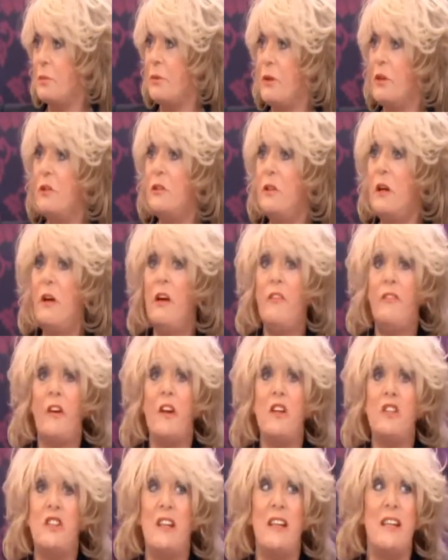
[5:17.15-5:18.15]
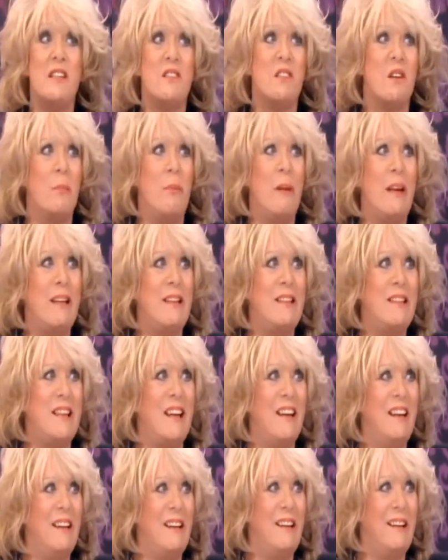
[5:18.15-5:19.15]
We all know if our jeans are a bit
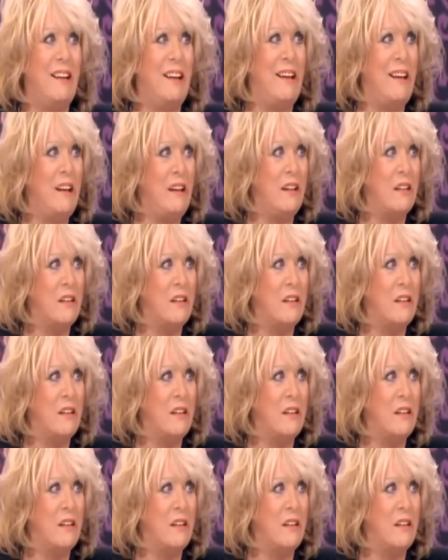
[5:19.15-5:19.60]
tight.